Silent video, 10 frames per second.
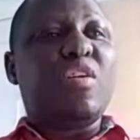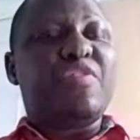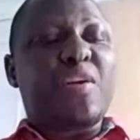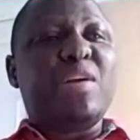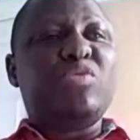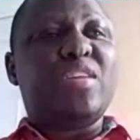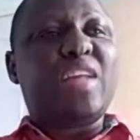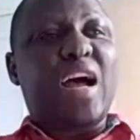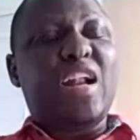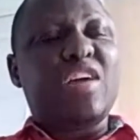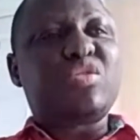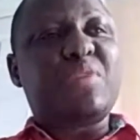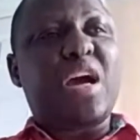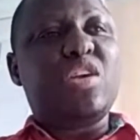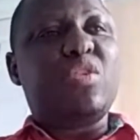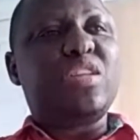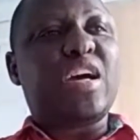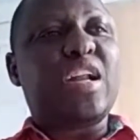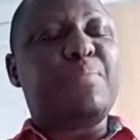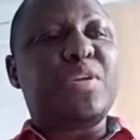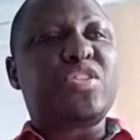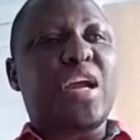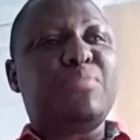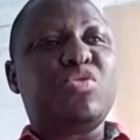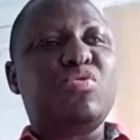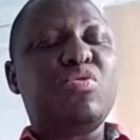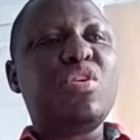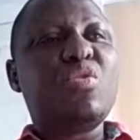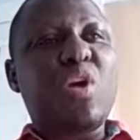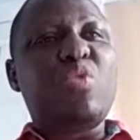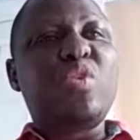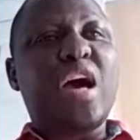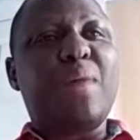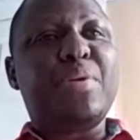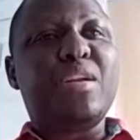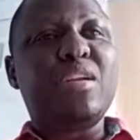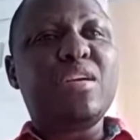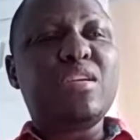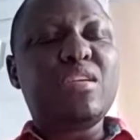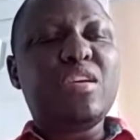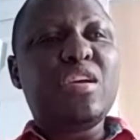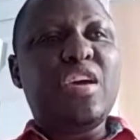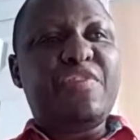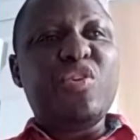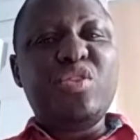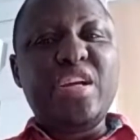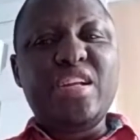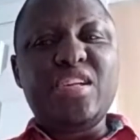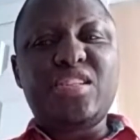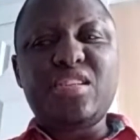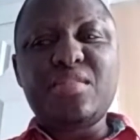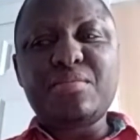of Ramadan that Allah subhanahu wa ta'ala prescribed to you? What would happen if you did this?